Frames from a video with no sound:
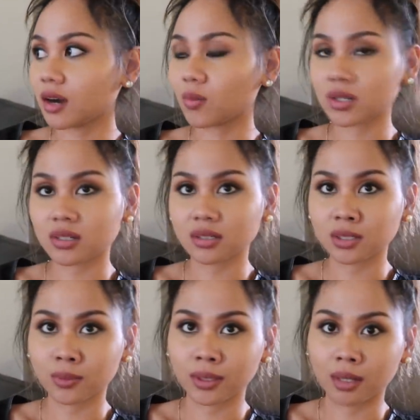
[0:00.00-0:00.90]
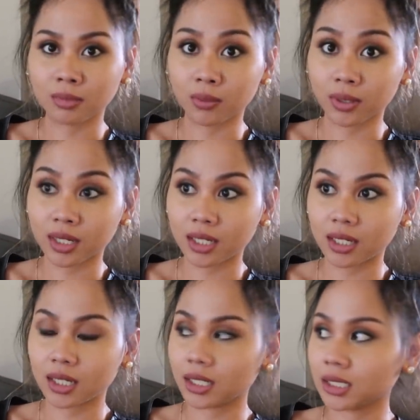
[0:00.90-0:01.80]
I watch this when I'm not
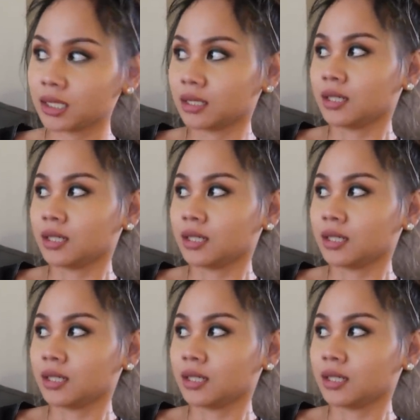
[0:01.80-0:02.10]
working.